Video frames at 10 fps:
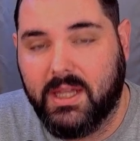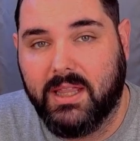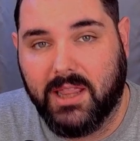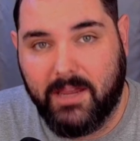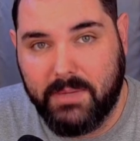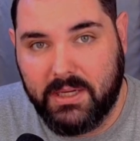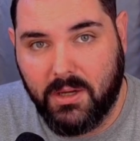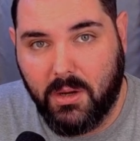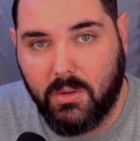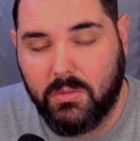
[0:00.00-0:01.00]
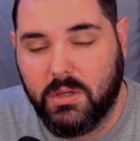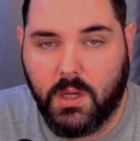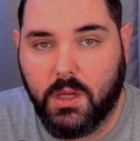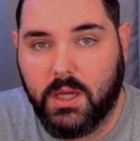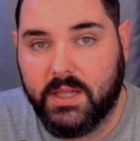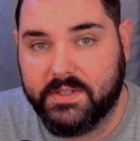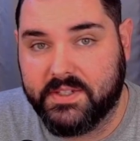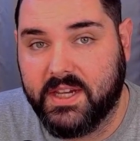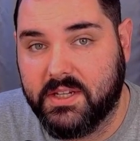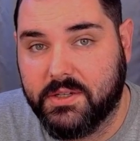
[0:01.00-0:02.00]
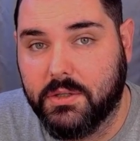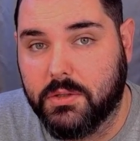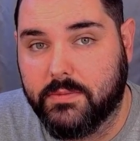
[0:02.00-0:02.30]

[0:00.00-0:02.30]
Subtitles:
Let me know, and stay tuned